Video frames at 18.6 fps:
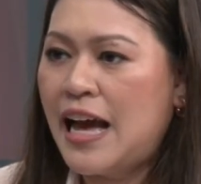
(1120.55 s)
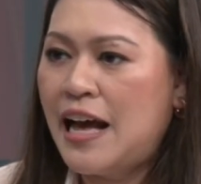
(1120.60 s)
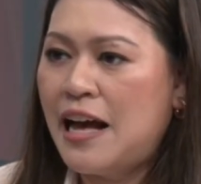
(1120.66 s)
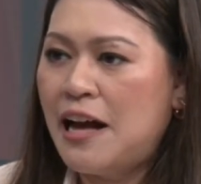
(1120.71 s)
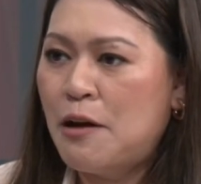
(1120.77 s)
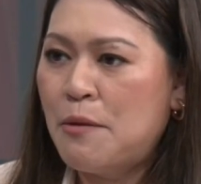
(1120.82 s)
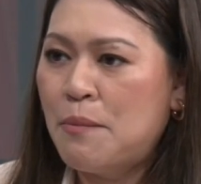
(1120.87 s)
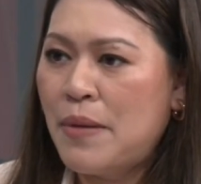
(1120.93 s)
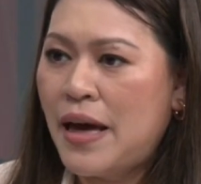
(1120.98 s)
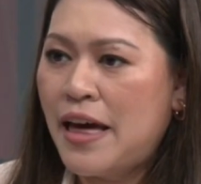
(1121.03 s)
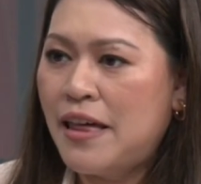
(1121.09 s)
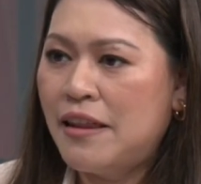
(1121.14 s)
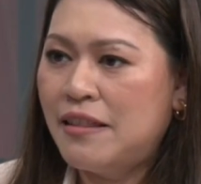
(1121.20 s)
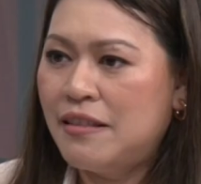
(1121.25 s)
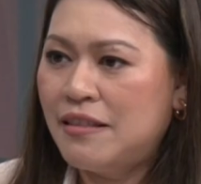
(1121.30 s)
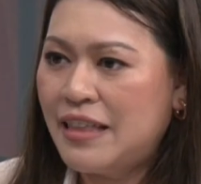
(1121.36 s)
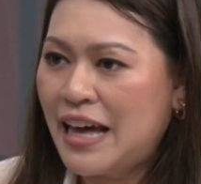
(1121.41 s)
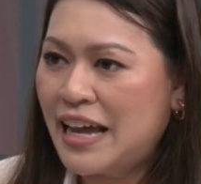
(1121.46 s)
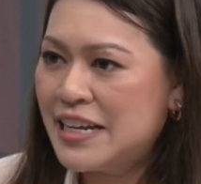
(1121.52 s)

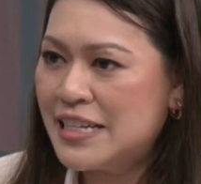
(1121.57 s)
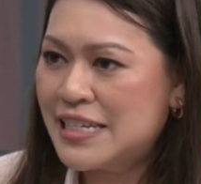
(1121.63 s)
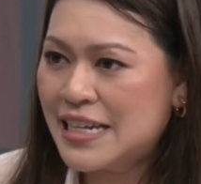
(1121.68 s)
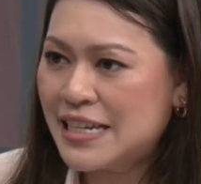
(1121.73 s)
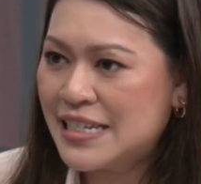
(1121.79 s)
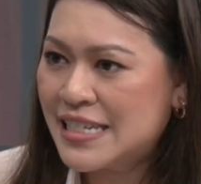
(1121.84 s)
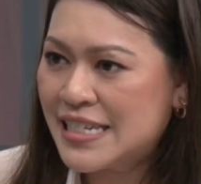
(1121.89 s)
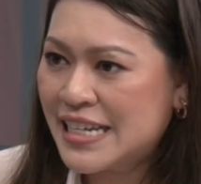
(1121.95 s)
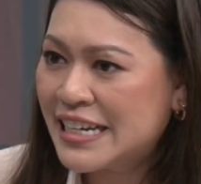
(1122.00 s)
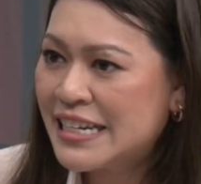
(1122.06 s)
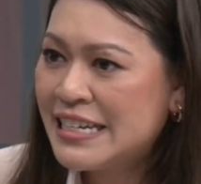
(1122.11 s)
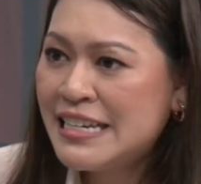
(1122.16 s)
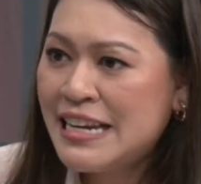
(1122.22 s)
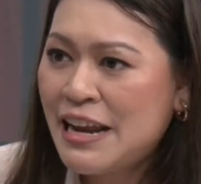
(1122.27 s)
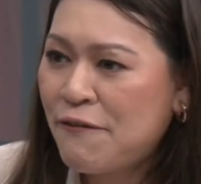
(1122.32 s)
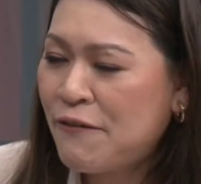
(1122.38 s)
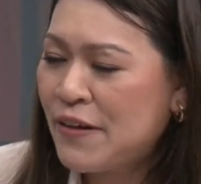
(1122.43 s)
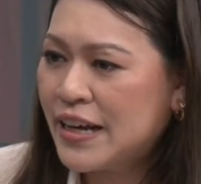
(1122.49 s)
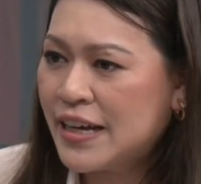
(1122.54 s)
and that is a
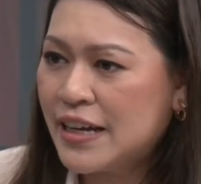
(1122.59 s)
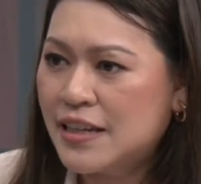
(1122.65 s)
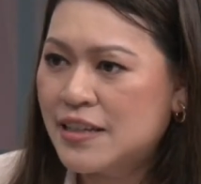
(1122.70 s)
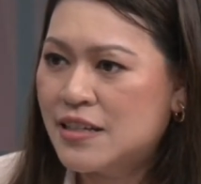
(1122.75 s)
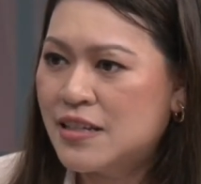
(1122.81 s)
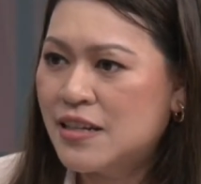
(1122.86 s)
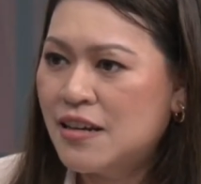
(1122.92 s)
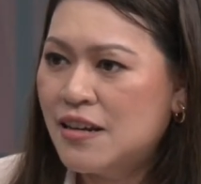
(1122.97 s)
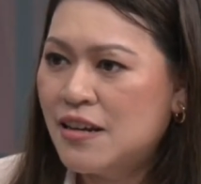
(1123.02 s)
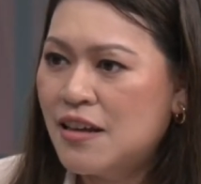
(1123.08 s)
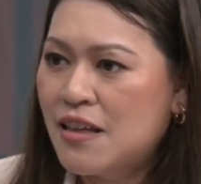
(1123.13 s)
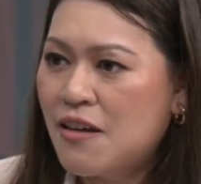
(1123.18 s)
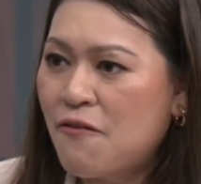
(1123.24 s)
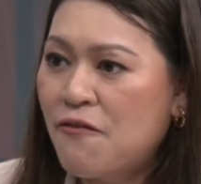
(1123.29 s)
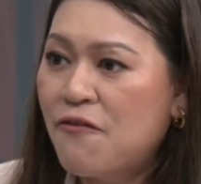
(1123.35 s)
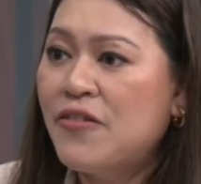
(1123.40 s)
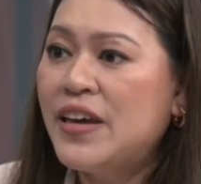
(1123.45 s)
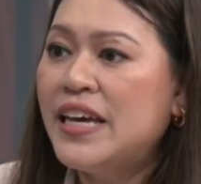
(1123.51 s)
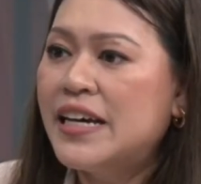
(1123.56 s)
significant
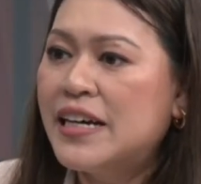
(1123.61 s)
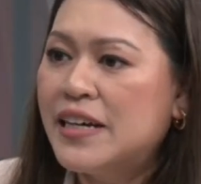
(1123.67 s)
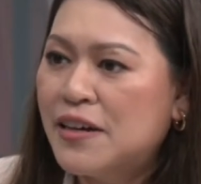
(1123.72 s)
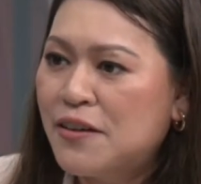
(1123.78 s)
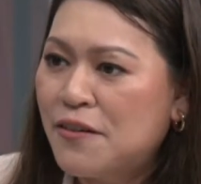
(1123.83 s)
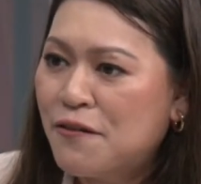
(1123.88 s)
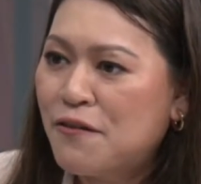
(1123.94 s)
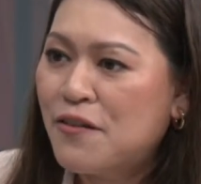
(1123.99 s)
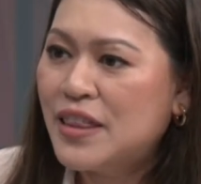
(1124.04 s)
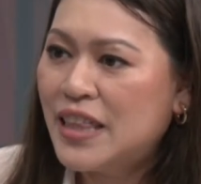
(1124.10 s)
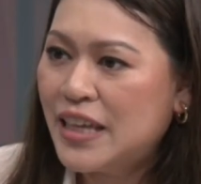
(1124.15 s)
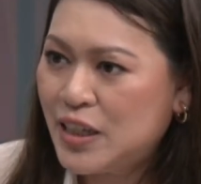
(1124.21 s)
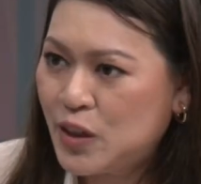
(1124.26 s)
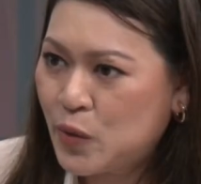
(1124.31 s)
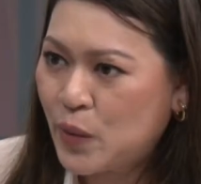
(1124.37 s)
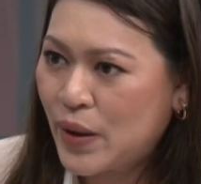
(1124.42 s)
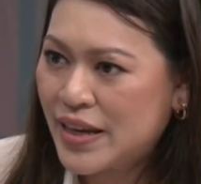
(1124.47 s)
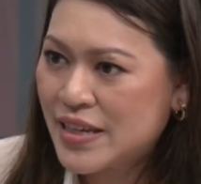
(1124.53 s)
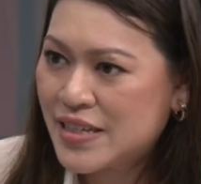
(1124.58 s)
fear for the
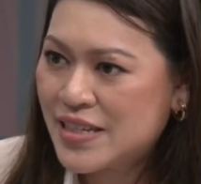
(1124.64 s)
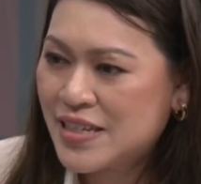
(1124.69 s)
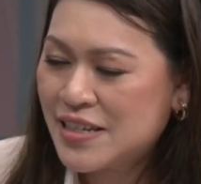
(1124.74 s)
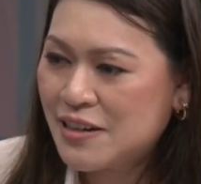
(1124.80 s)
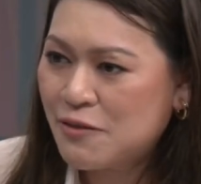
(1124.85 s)
US.